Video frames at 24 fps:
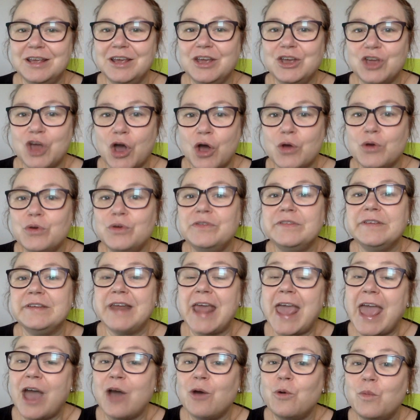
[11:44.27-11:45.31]
goes and
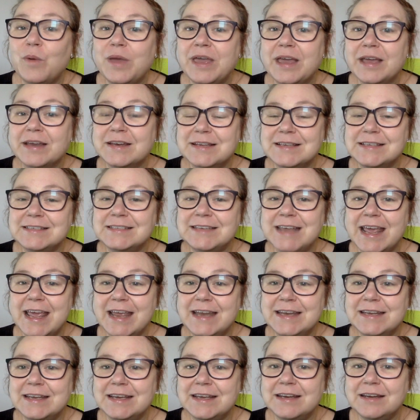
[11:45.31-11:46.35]
how we
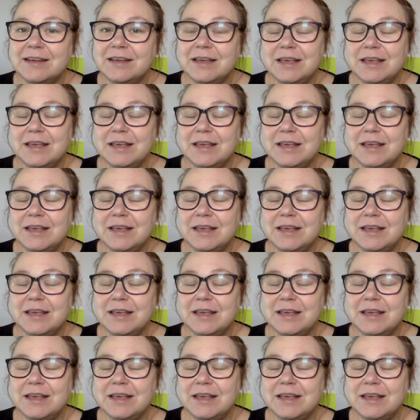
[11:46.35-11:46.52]
understand it.